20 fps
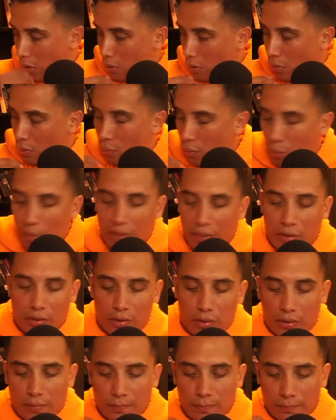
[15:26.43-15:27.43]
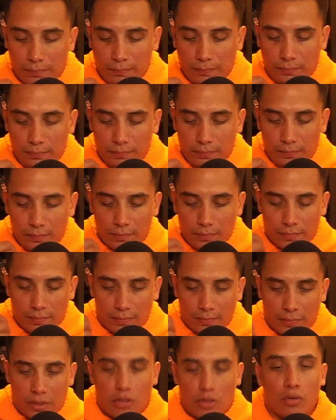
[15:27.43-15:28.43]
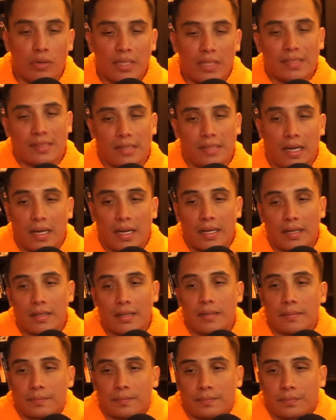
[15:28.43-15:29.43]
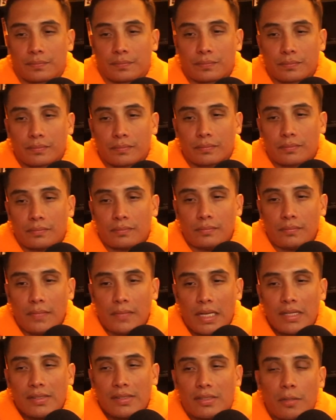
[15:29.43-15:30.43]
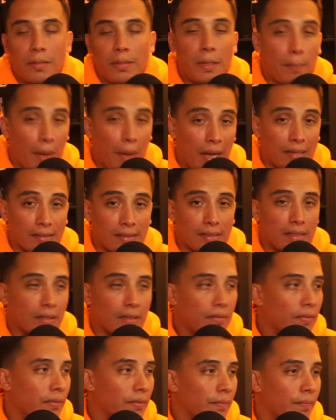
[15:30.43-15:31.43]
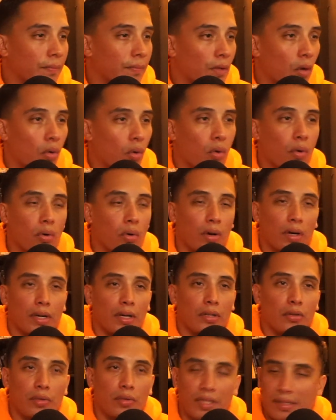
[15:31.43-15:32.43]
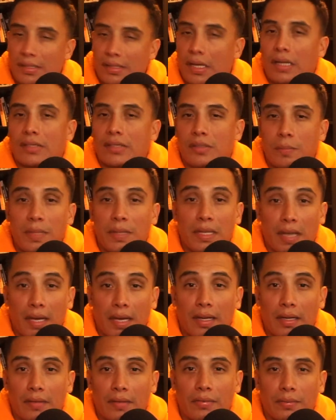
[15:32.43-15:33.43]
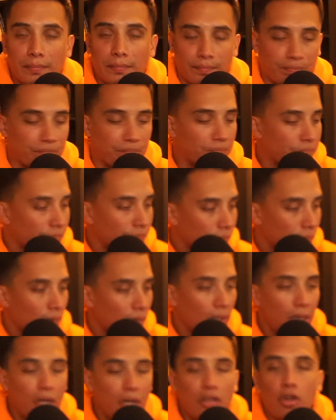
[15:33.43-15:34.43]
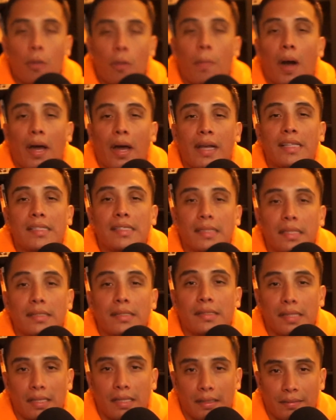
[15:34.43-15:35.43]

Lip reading: whether you decide to be positive or you decide to be negative, your body's listening.